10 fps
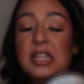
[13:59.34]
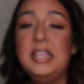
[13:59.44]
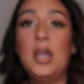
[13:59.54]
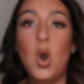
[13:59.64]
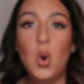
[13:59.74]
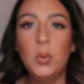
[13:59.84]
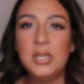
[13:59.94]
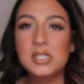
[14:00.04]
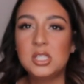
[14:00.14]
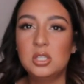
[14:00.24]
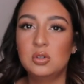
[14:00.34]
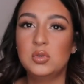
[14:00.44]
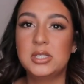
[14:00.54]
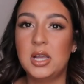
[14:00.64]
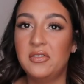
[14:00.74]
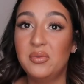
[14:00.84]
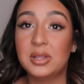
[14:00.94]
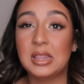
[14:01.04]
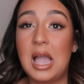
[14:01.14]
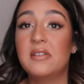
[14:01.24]
And they always do stuff
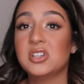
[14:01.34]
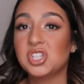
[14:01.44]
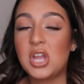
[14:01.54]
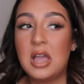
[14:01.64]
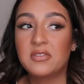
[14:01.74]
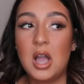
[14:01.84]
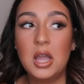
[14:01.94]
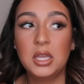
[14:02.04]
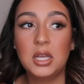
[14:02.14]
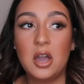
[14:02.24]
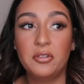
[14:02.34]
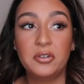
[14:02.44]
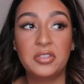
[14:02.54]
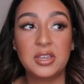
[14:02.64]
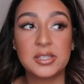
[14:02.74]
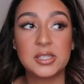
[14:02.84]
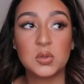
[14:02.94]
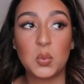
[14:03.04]
with Lavish. I've gotten other things